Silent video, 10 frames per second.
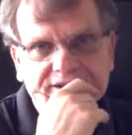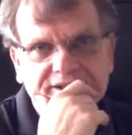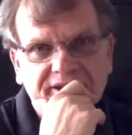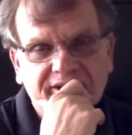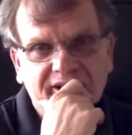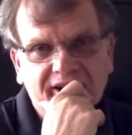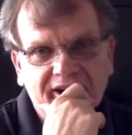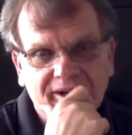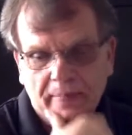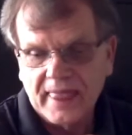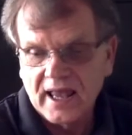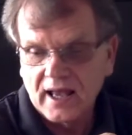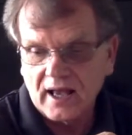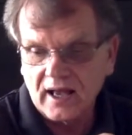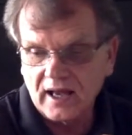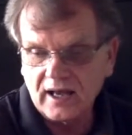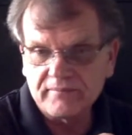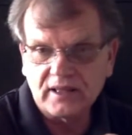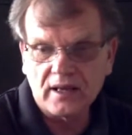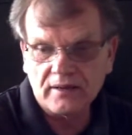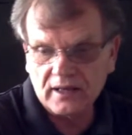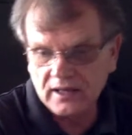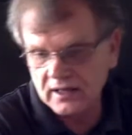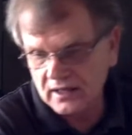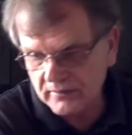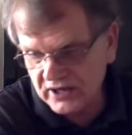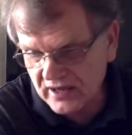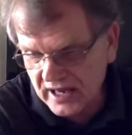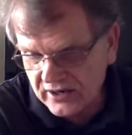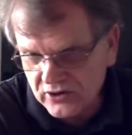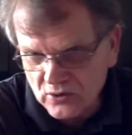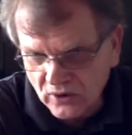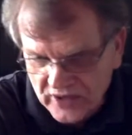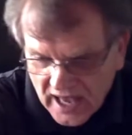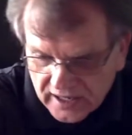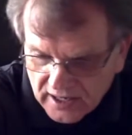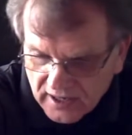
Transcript: All right? Let me know how you do on that.